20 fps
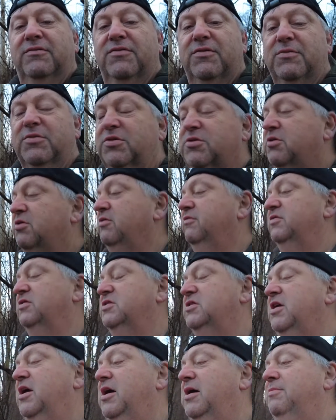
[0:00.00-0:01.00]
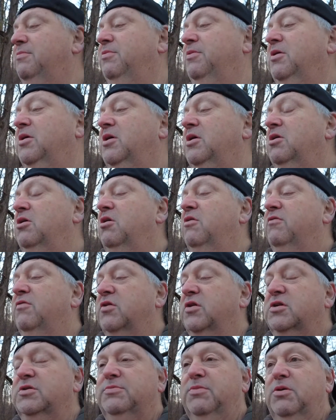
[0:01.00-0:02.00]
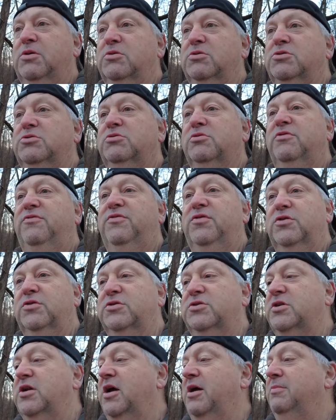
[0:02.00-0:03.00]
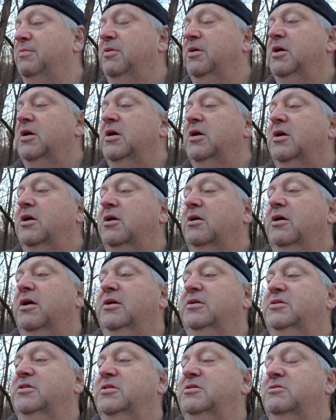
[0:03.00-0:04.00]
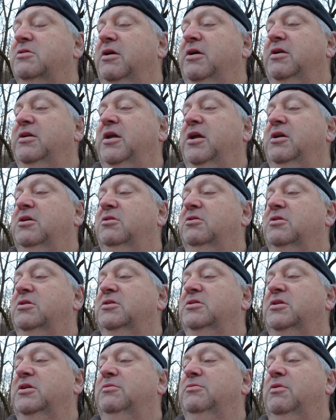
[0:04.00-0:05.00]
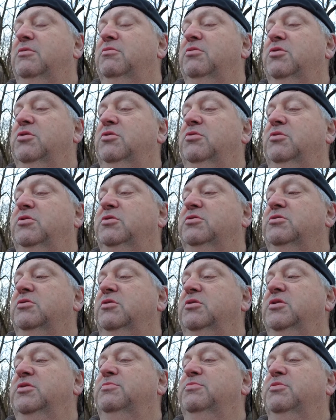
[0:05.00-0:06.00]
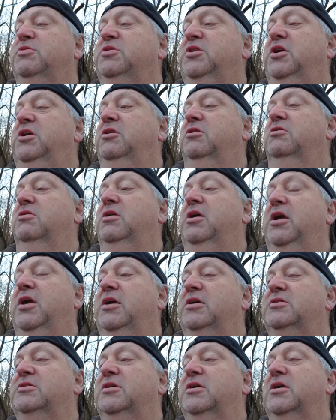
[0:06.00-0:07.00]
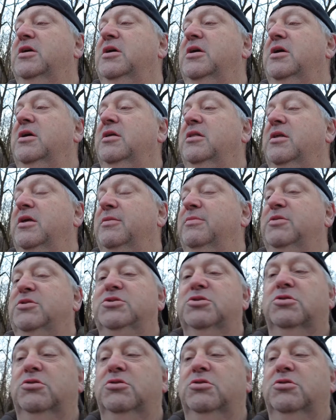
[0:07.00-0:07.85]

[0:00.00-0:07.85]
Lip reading: from a third of a stop overexposed to a full stop. All right, just trying to take a look and see what we're doing. So in this particular case, the image you're